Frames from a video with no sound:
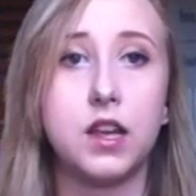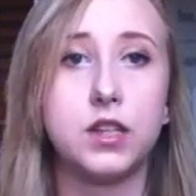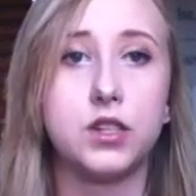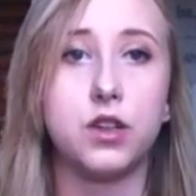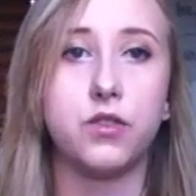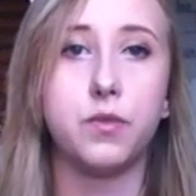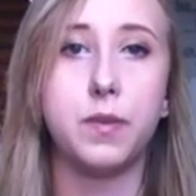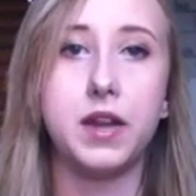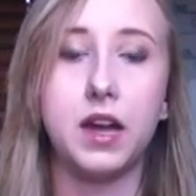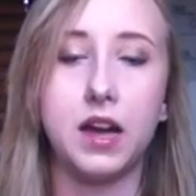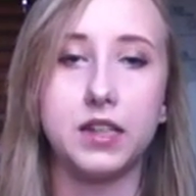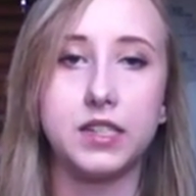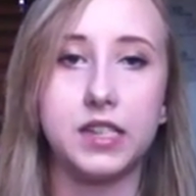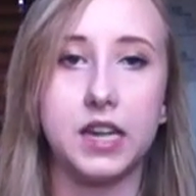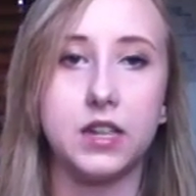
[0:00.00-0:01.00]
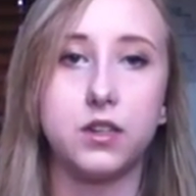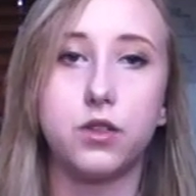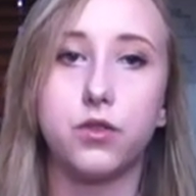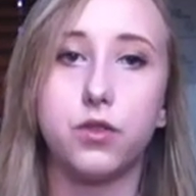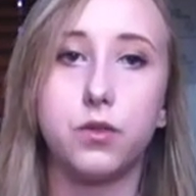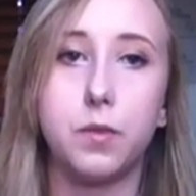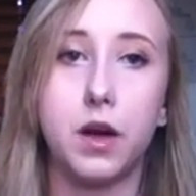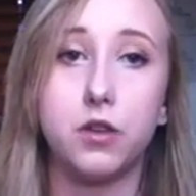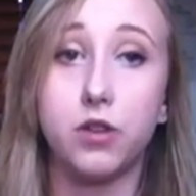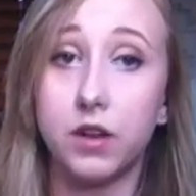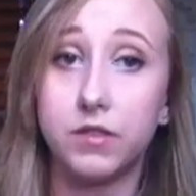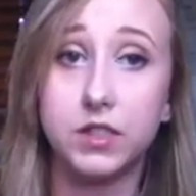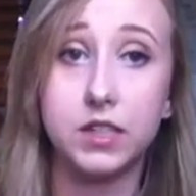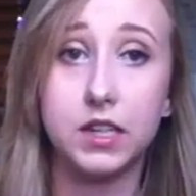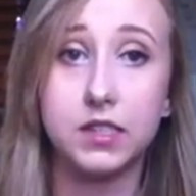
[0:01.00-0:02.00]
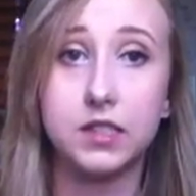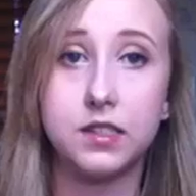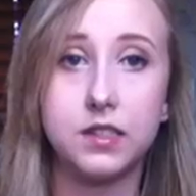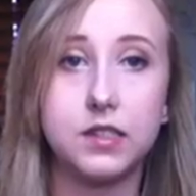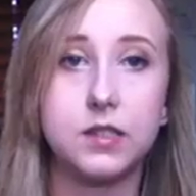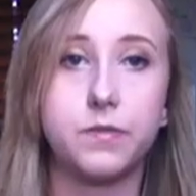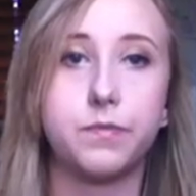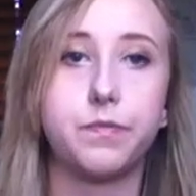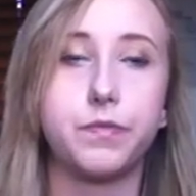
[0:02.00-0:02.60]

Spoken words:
So for me, I scanned through my driver's license.